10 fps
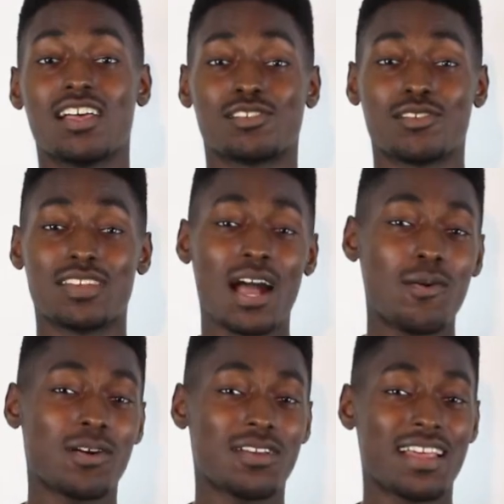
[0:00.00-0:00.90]
So
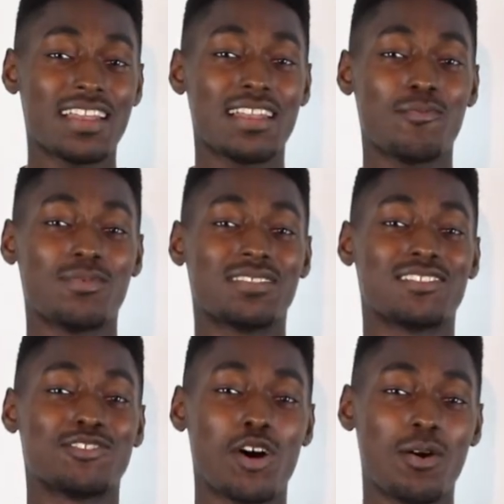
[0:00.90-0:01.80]
now we're gonna end up with
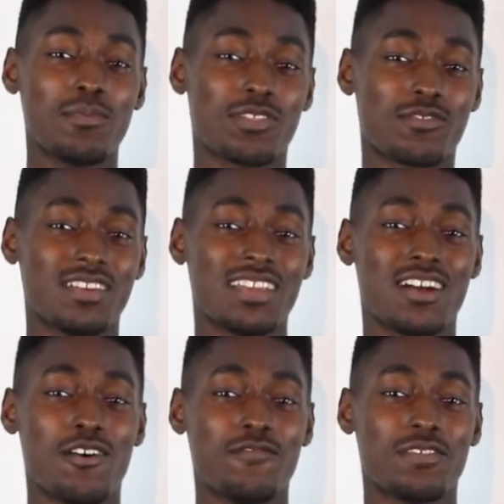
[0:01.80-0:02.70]
the top
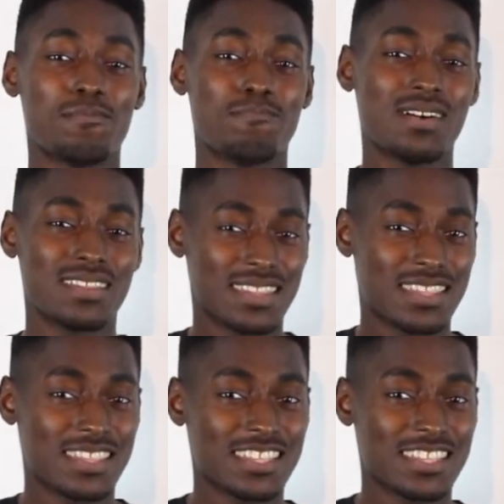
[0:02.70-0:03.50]
three of the month.